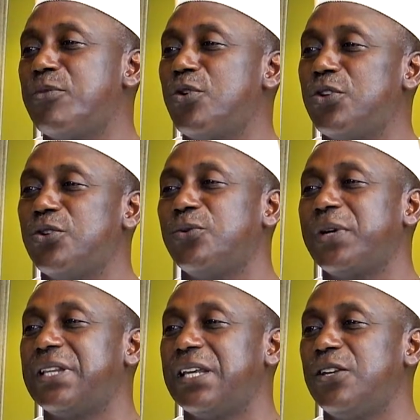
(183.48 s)
MOU
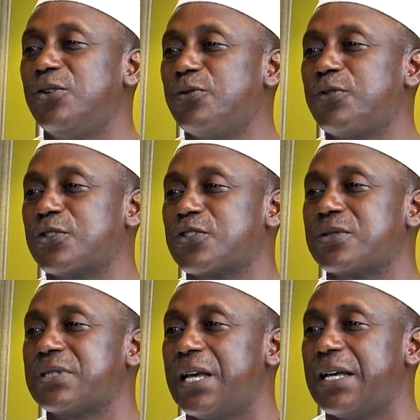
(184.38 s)
with the EU for
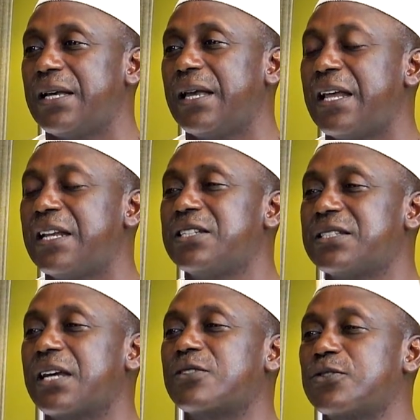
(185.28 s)
energy
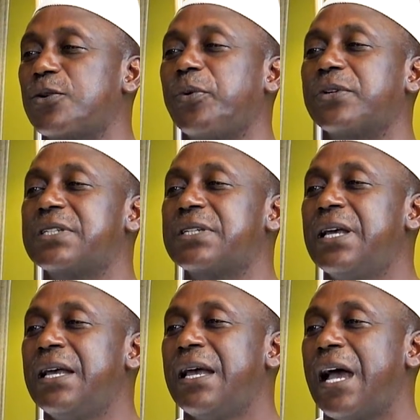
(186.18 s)
sector support.
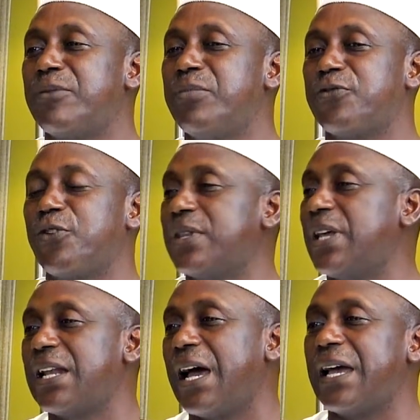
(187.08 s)
And before
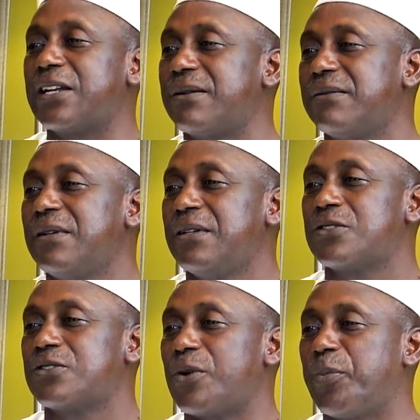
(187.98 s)
then I had
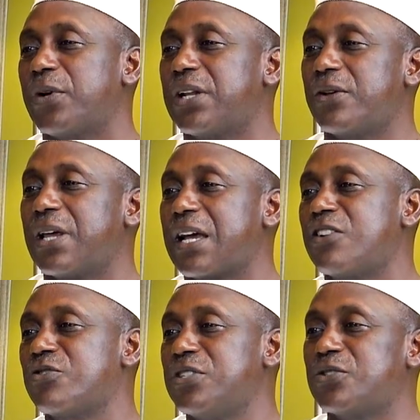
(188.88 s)
supported other
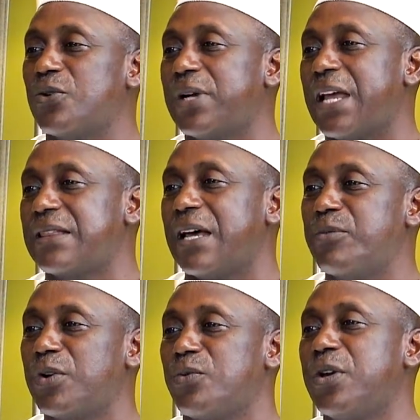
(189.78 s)
countries to get that,
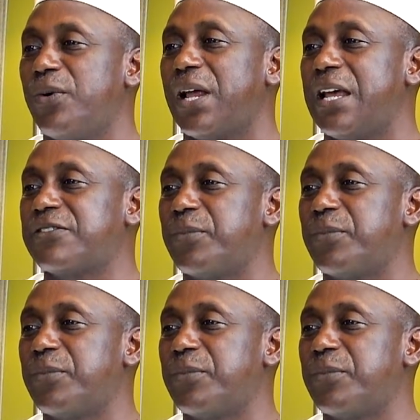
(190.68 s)
but we were left